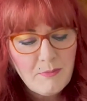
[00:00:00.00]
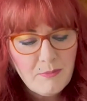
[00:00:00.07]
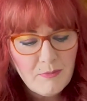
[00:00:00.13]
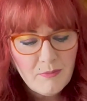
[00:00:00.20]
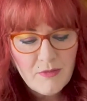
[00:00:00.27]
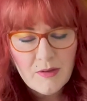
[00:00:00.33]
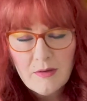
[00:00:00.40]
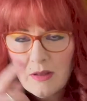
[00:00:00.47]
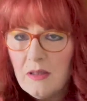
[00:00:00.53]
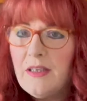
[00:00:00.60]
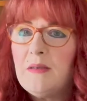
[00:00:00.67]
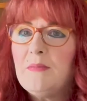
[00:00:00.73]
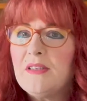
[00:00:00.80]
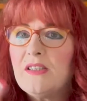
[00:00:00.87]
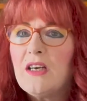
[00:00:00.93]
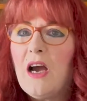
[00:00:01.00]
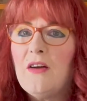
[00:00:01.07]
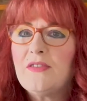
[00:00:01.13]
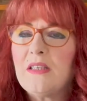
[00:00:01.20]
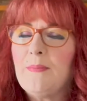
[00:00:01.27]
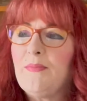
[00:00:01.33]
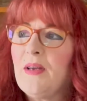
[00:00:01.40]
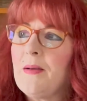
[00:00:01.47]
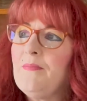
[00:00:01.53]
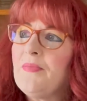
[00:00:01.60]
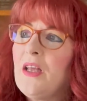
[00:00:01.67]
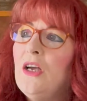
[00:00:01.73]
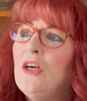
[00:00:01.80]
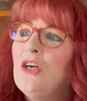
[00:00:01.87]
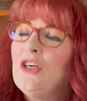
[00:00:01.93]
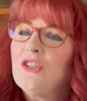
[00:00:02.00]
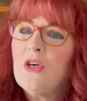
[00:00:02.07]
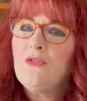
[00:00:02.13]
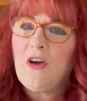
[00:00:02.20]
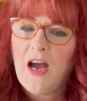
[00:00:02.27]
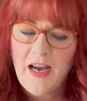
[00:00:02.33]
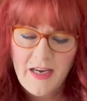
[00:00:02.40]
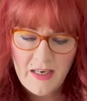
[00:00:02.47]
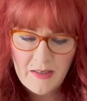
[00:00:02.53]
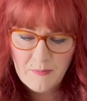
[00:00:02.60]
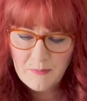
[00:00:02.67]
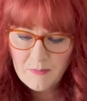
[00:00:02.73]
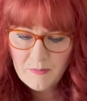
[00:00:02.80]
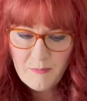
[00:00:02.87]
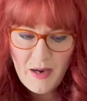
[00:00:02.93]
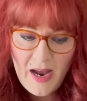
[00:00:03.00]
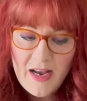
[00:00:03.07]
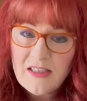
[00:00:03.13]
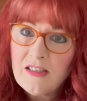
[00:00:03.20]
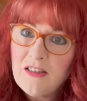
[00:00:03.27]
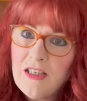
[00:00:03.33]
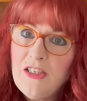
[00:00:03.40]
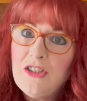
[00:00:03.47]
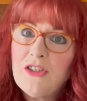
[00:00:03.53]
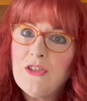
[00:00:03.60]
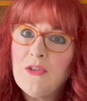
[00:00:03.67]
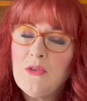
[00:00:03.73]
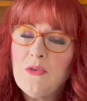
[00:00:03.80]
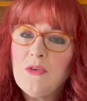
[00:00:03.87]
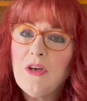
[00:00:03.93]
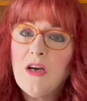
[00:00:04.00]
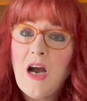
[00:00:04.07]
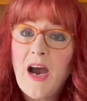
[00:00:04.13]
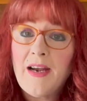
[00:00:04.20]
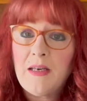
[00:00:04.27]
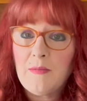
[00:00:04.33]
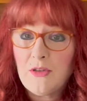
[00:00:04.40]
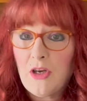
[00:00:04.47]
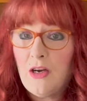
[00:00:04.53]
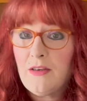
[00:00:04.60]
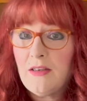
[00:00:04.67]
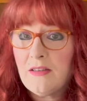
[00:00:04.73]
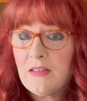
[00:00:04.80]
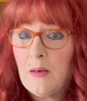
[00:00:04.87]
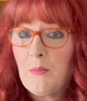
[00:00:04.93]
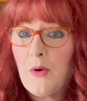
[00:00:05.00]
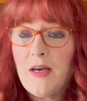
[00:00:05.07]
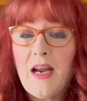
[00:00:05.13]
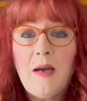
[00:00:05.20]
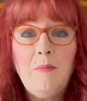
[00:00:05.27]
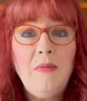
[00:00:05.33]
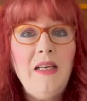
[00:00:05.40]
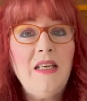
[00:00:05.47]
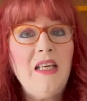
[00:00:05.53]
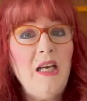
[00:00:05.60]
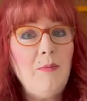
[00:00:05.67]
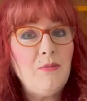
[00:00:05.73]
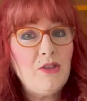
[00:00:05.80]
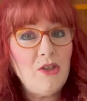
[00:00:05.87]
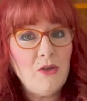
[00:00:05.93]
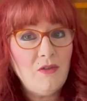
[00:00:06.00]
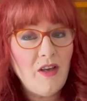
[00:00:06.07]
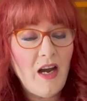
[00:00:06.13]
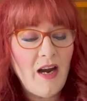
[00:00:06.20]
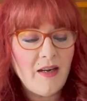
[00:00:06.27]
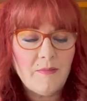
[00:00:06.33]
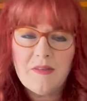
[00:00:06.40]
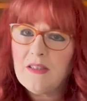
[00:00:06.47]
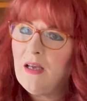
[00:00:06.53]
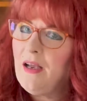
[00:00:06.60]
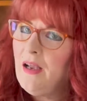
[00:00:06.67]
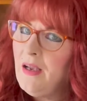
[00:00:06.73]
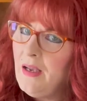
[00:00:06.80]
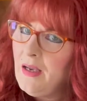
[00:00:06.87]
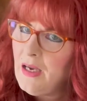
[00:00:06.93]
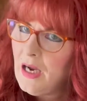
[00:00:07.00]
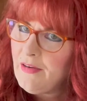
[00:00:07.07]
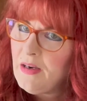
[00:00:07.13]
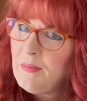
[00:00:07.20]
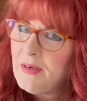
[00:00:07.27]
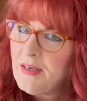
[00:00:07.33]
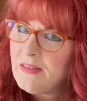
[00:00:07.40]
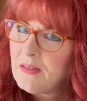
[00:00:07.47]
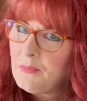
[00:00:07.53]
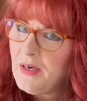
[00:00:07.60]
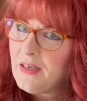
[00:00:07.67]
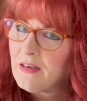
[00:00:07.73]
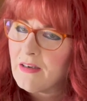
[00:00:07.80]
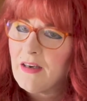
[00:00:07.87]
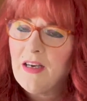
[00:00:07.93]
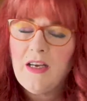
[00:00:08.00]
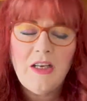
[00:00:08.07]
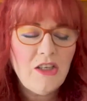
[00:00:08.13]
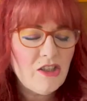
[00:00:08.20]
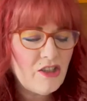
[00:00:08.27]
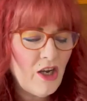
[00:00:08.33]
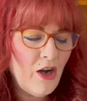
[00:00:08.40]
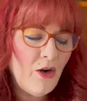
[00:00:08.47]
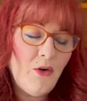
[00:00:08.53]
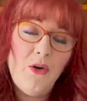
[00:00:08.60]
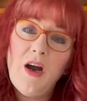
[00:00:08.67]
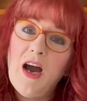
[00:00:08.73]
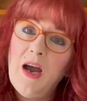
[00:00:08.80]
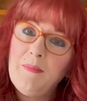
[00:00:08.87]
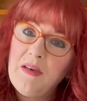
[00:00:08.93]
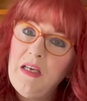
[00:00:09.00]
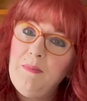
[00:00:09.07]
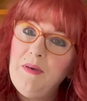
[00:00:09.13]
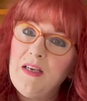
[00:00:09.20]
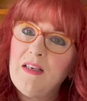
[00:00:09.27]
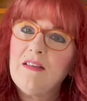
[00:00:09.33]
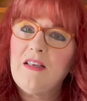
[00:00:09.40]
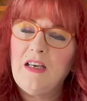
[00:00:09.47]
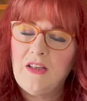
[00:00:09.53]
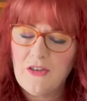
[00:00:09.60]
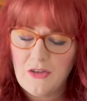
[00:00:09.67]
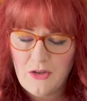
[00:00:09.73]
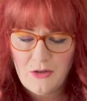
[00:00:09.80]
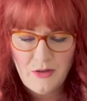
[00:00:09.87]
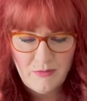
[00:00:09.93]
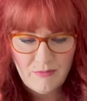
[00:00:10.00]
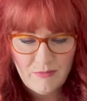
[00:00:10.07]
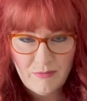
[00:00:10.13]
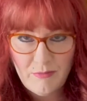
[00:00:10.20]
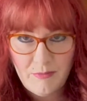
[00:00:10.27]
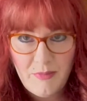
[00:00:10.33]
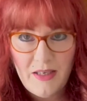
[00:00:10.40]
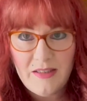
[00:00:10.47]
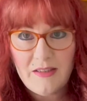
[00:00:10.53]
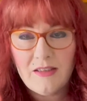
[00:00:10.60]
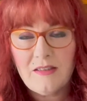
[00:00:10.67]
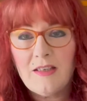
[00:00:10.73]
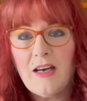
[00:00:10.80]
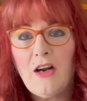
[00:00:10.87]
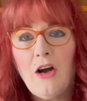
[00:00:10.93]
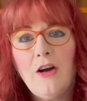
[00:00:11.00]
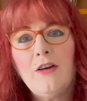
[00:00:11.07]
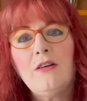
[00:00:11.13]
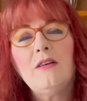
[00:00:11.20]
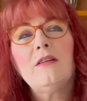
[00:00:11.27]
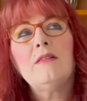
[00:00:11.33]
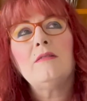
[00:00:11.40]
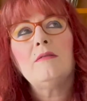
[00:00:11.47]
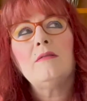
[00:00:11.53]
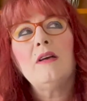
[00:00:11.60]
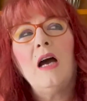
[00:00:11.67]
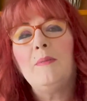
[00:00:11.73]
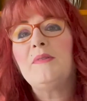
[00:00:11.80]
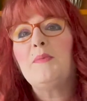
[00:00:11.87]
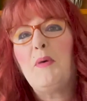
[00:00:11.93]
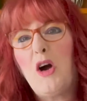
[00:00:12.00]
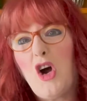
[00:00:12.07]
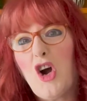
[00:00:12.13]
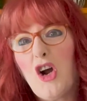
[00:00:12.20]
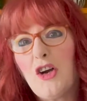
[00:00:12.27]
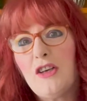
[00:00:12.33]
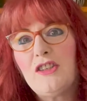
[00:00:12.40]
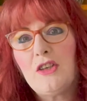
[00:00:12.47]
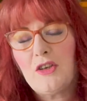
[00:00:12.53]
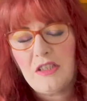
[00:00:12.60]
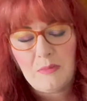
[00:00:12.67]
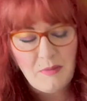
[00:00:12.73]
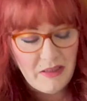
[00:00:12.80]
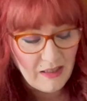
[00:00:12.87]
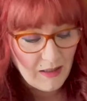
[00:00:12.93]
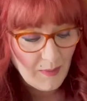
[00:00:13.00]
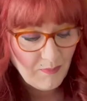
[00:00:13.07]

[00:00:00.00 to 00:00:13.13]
the lid missing off something. So if I can pass these 2 items on to someone and me keep 2 of the items, everybody's a winner. So I'm keeping the other pieces that aren't up to par, so to speak.